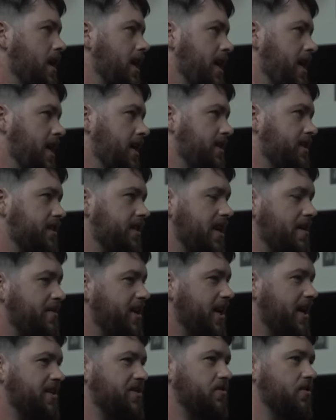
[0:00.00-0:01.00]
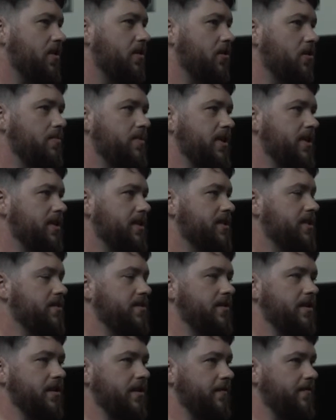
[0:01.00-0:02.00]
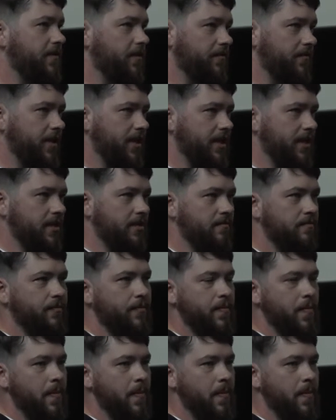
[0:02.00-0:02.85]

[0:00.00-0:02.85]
And the APIs are all open, so you, you can feel free to